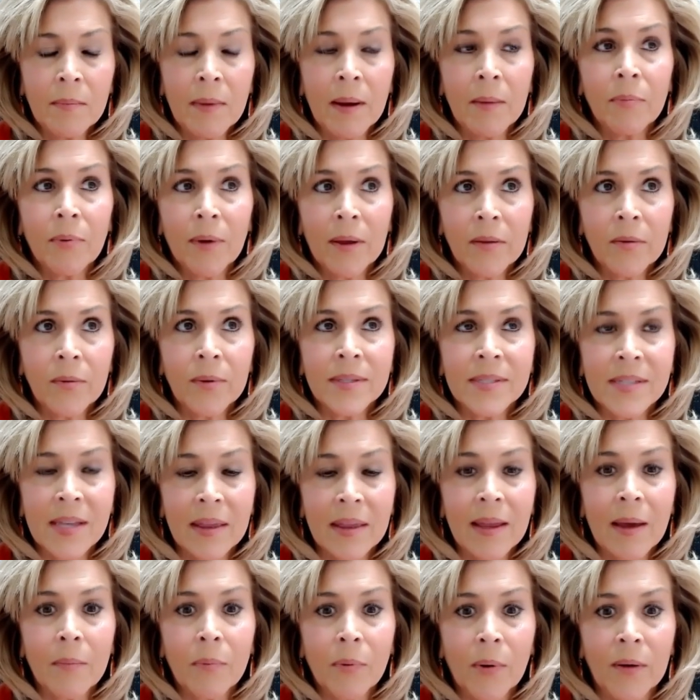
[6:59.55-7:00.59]
my brother was at
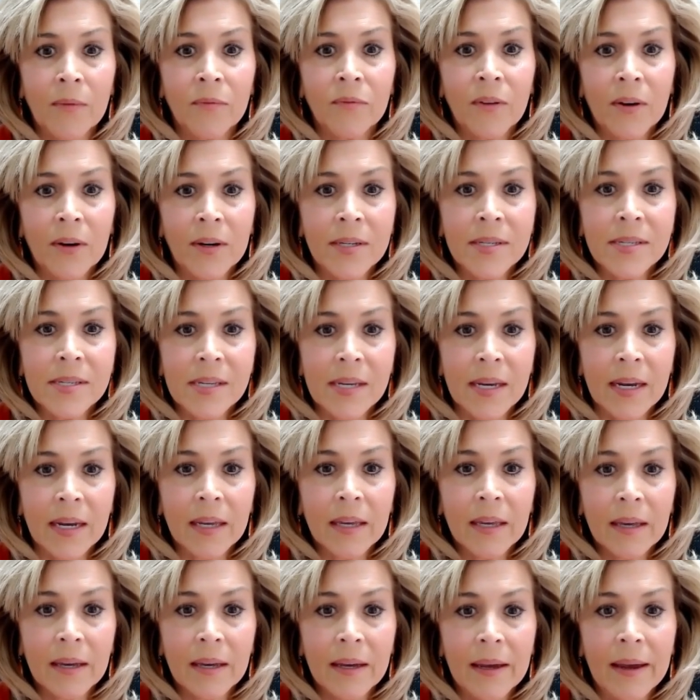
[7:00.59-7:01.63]
that point very
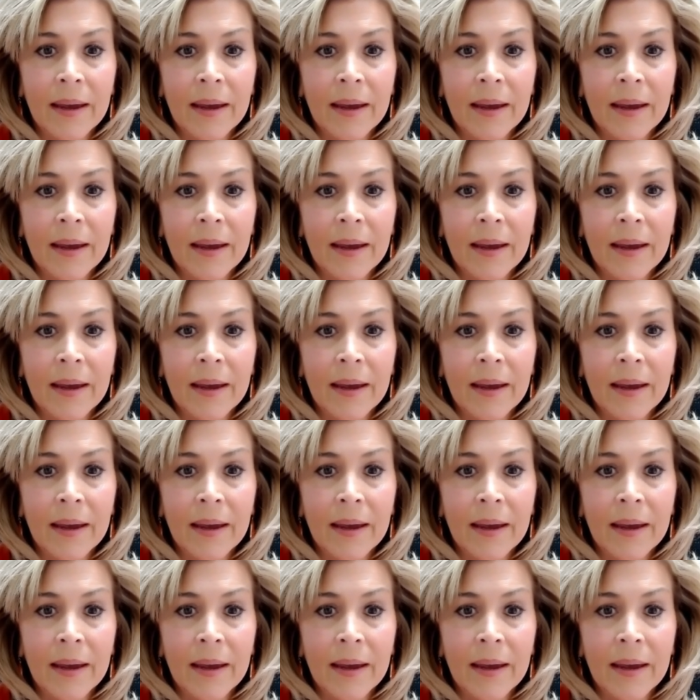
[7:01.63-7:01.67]
sick.